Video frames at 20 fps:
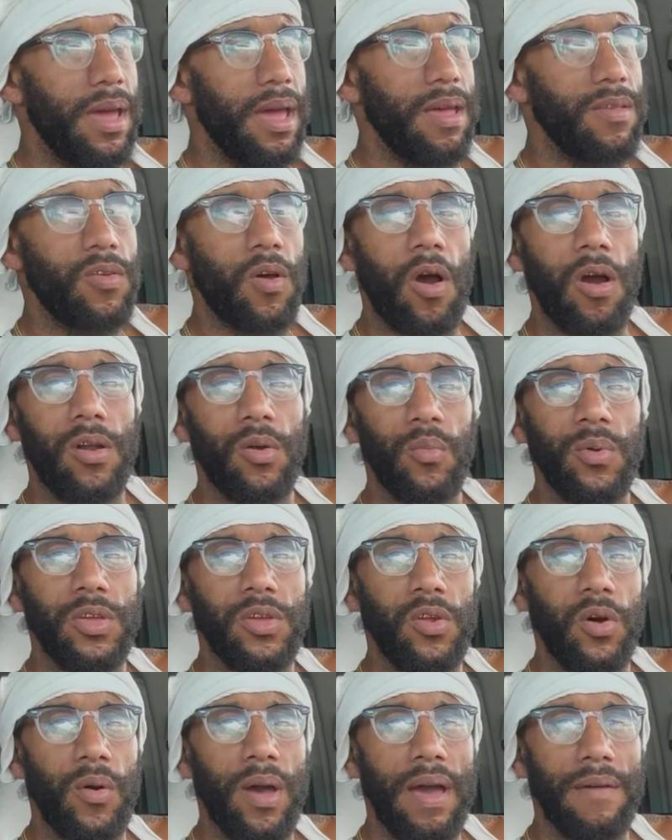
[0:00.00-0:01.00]
it's harder when
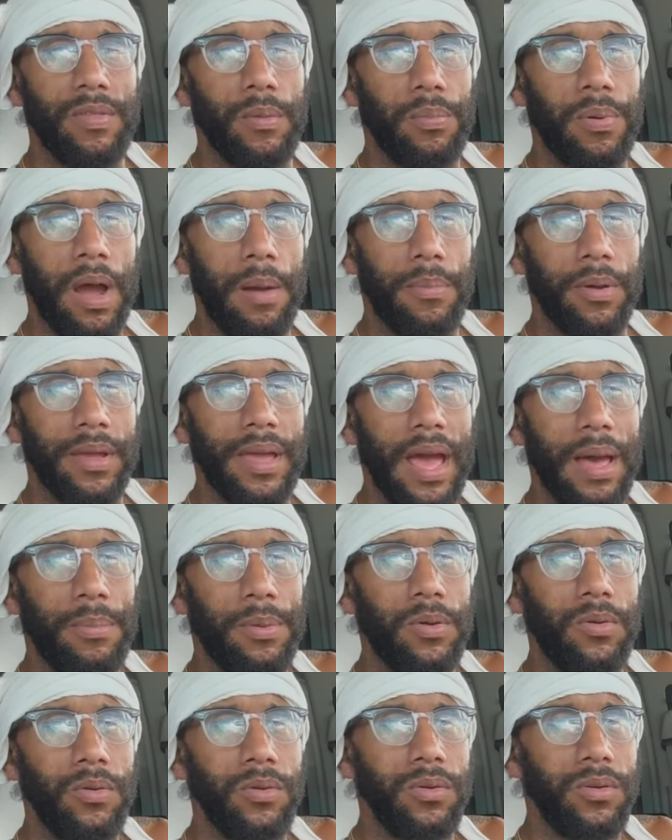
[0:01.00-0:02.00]
you don't have the proper
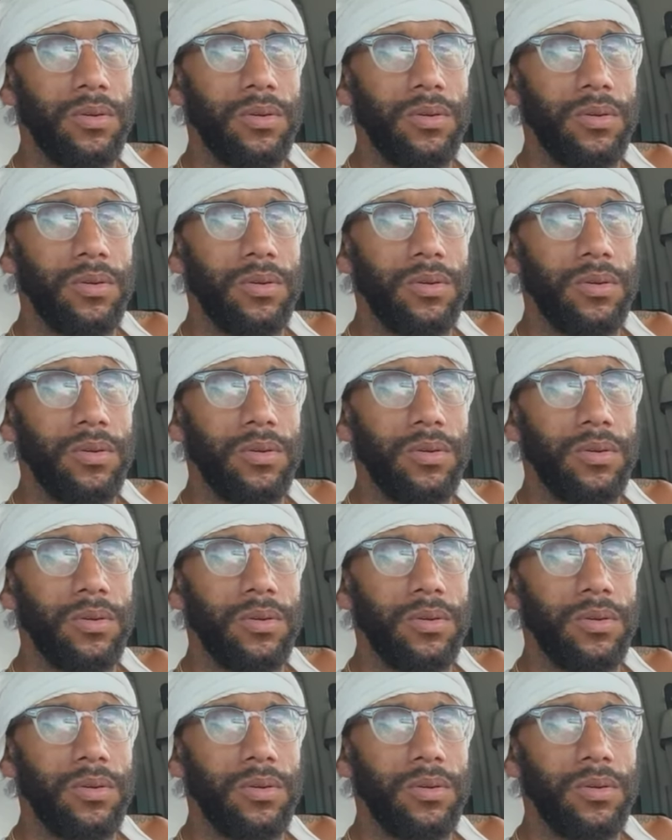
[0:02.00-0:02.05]
capital.